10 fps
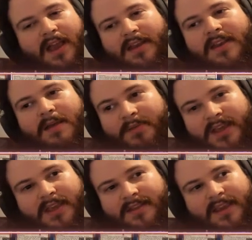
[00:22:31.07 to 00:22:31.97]
I did not
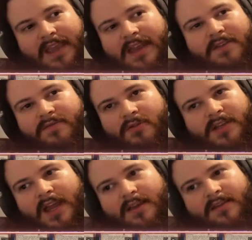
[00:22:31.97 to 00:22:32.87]
play against like any rogue
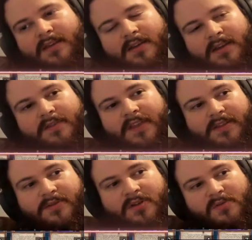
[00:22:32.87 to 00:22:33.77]
decks, if
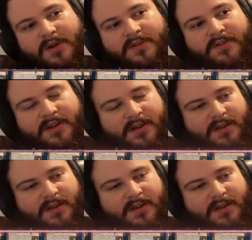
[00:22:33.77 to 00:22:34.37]
that's what you're wondering.